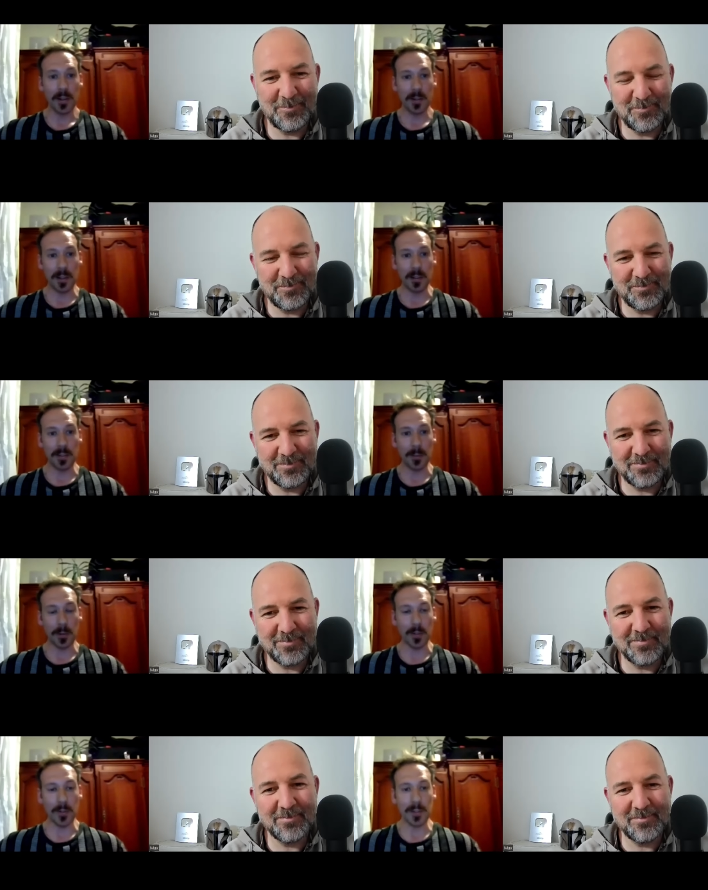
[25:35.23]
Speaker 1: there's some kind of
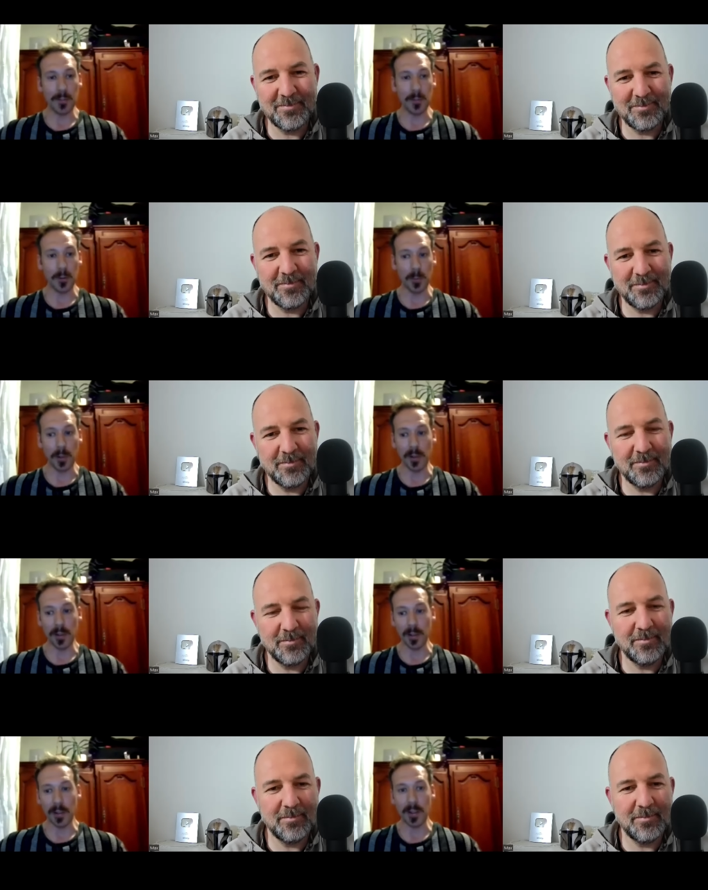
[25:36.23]
interview by
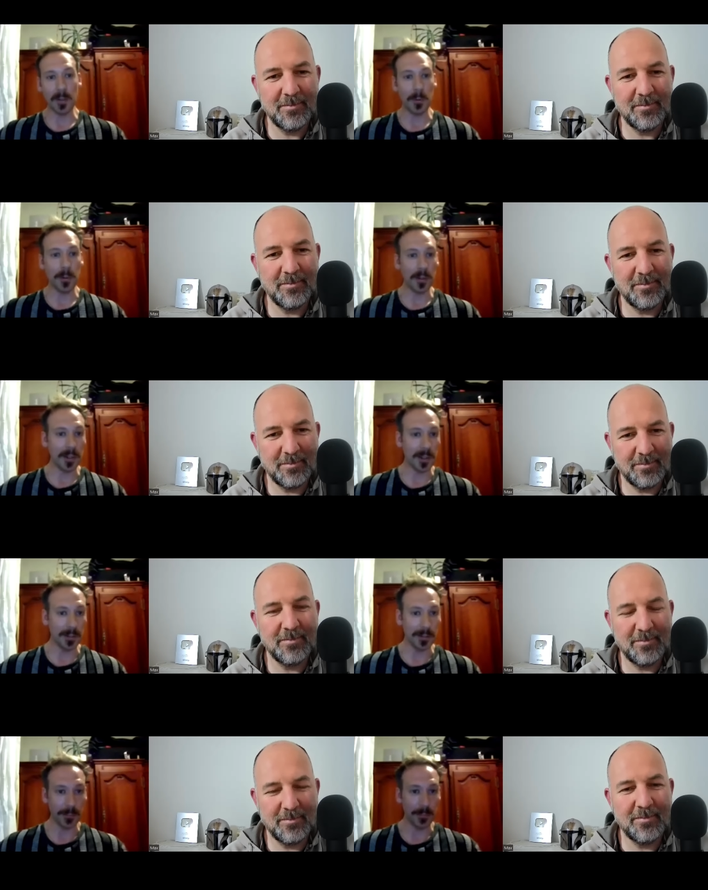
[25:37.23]
Kay Burley
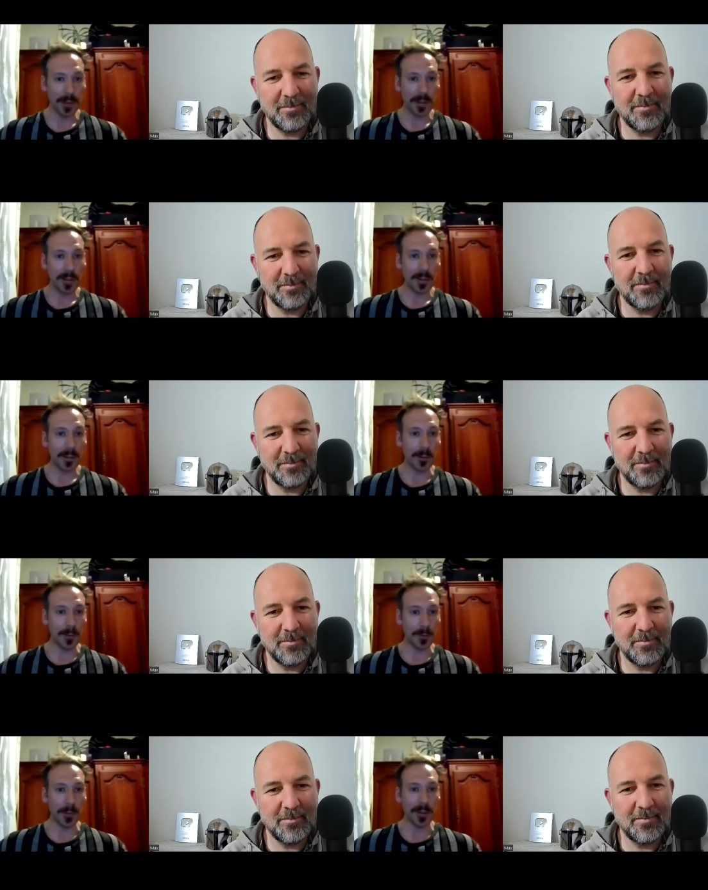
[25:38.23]
or
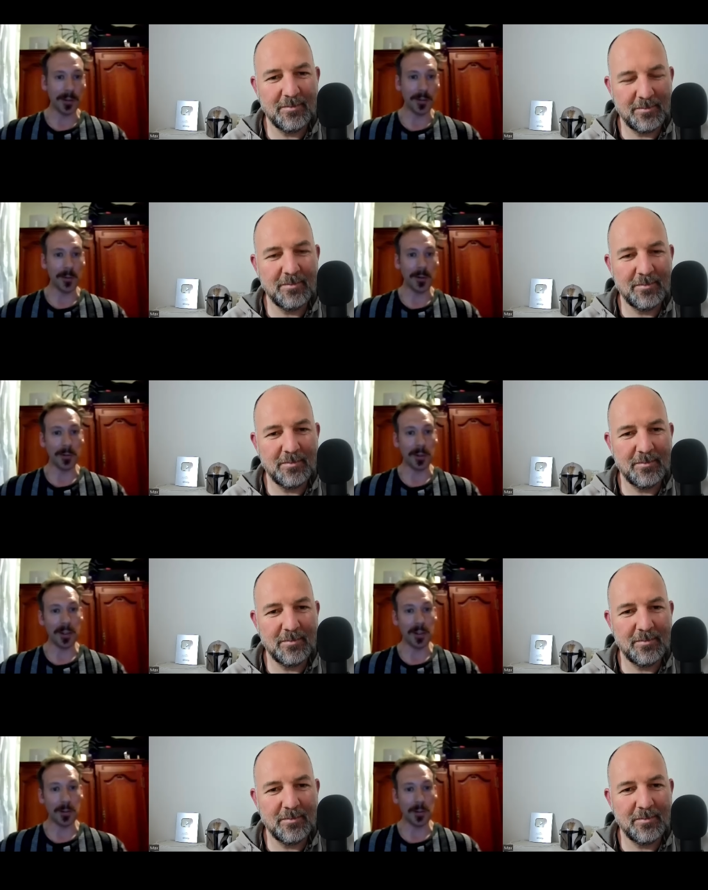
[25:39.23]
Kuenssberg or whoever,
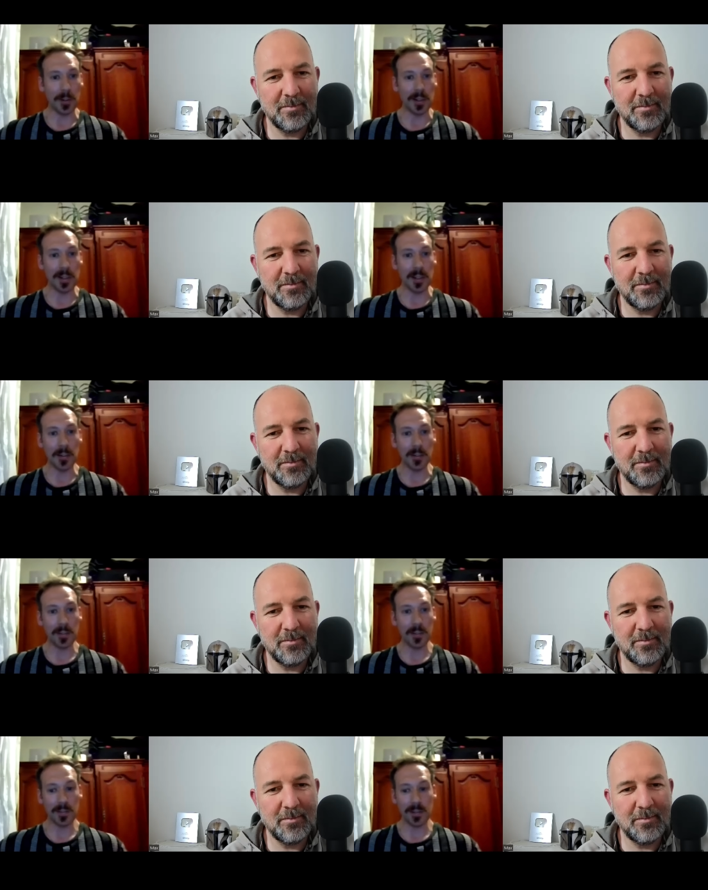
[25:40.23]
and they're not
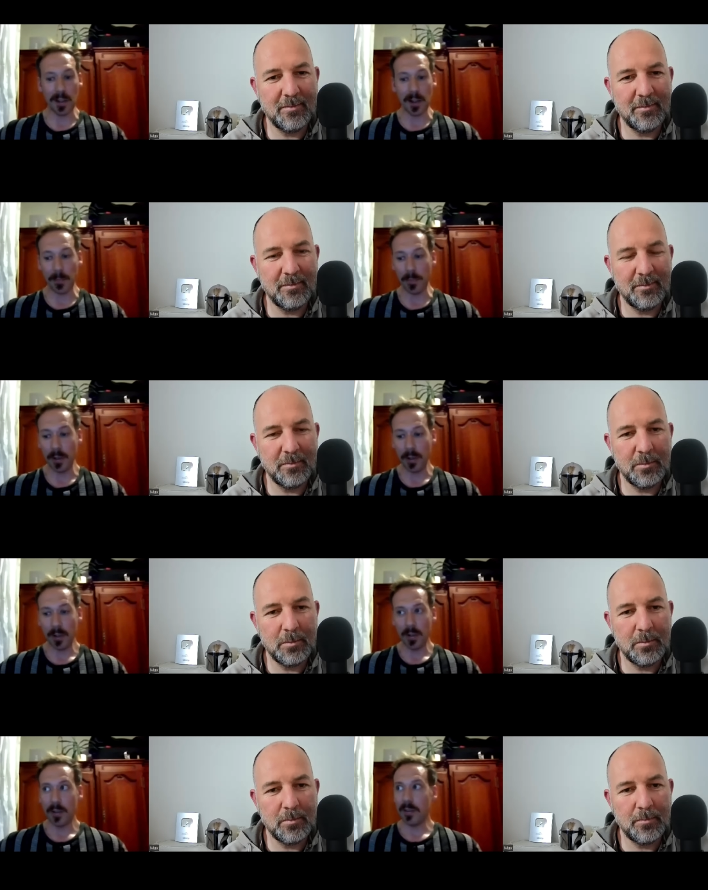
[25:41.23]
um,
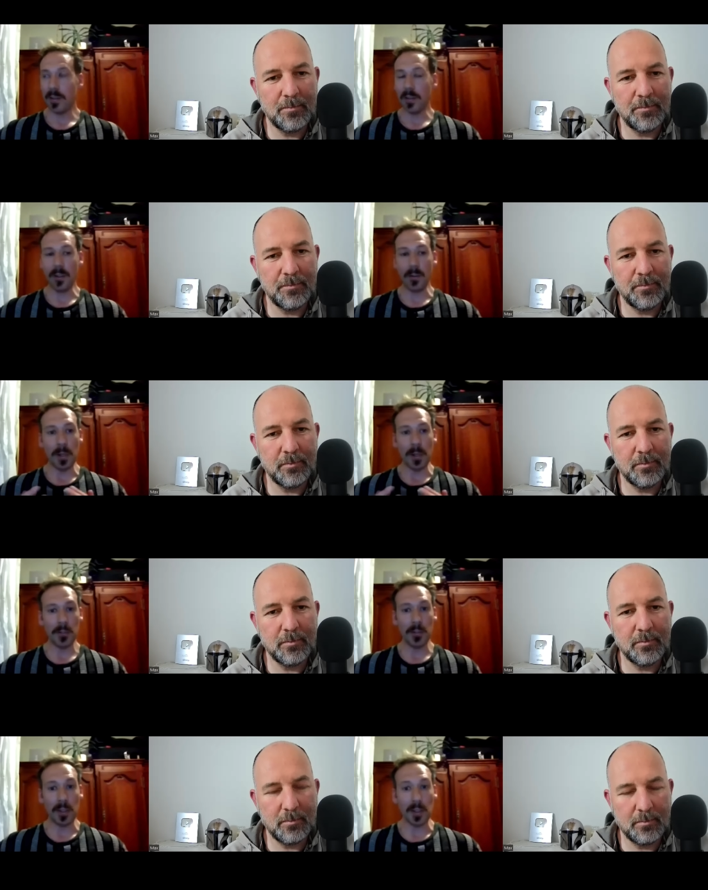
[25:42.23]
they're not
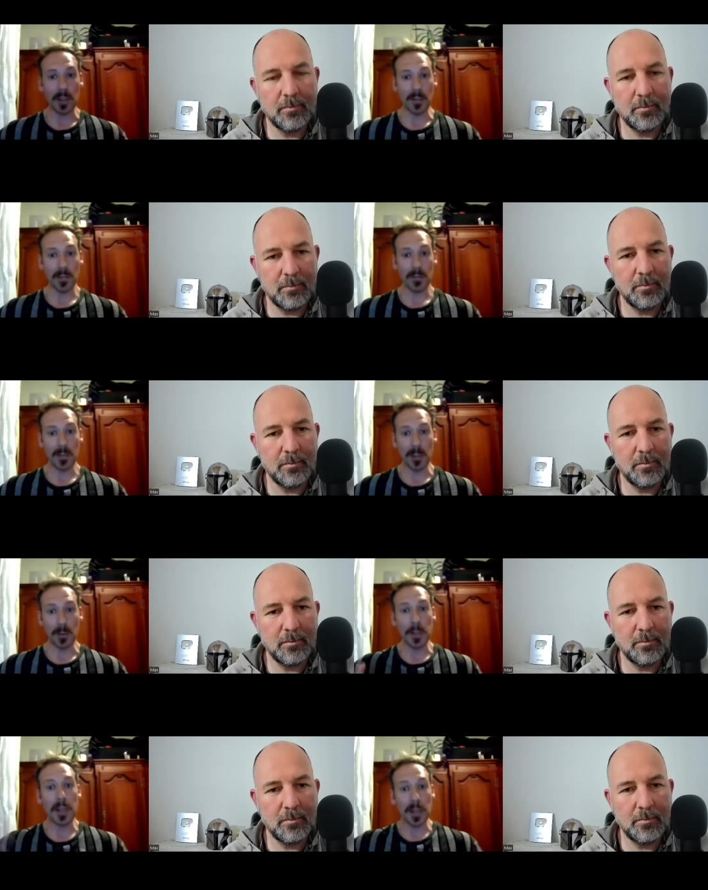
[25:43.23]
mentioning they're not
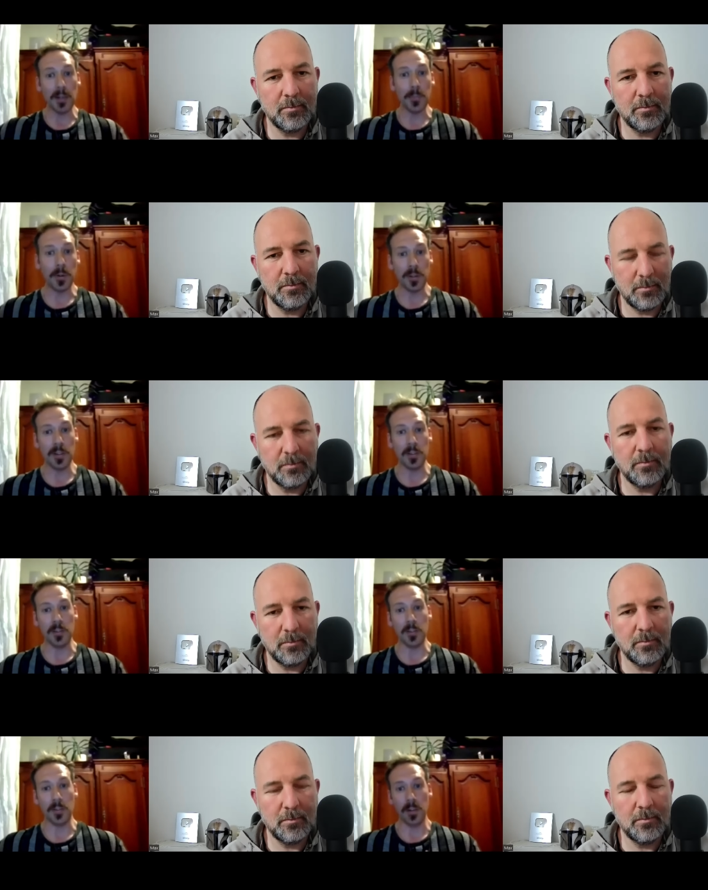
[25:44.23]
picking up
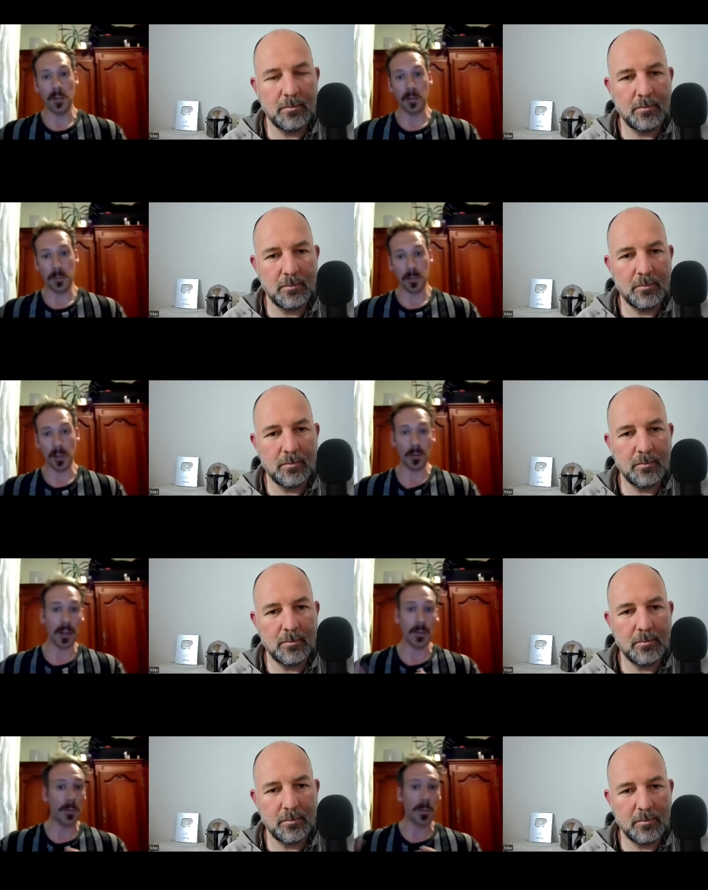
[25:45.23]
politicians on you know
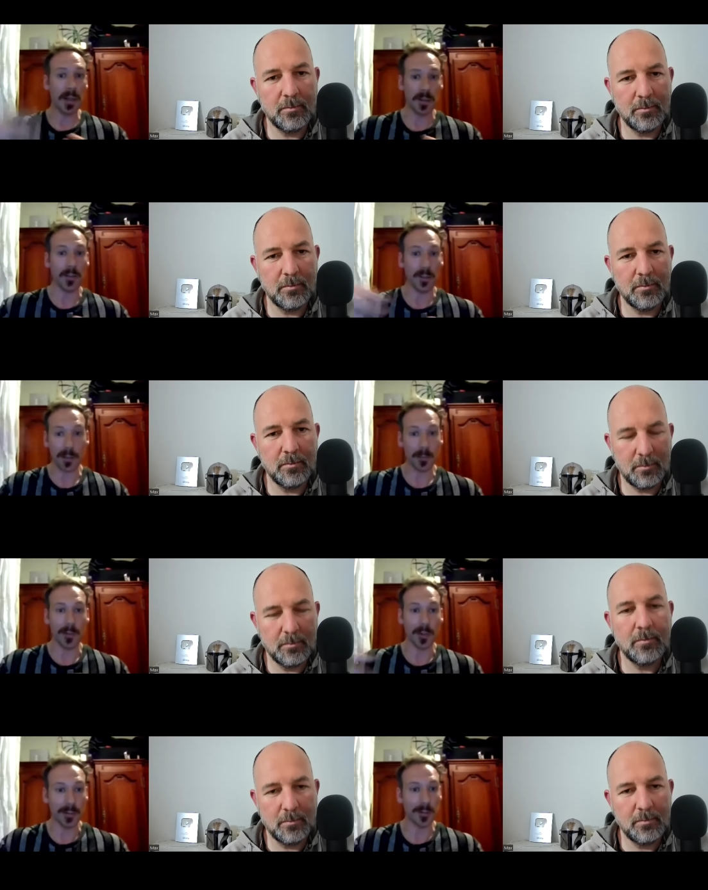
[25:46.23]
Kemi Badenoch comes on
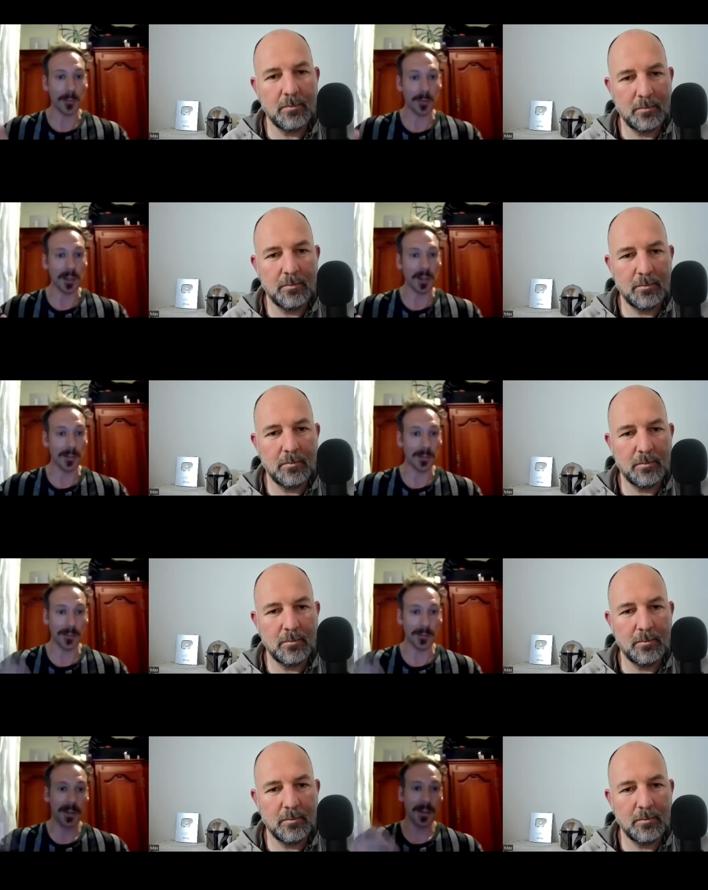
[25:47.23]
or something and
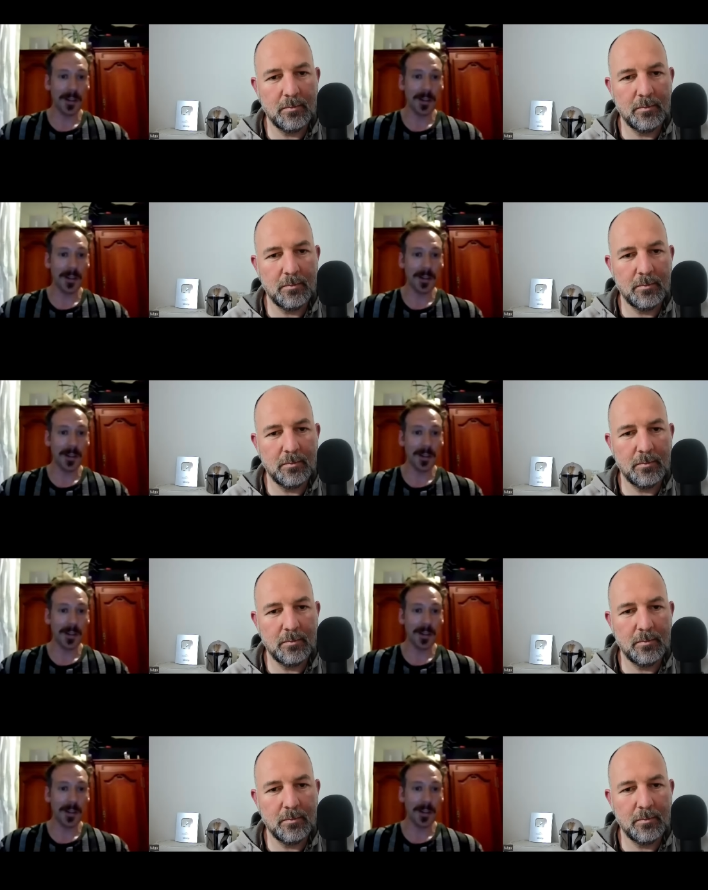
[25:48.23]
just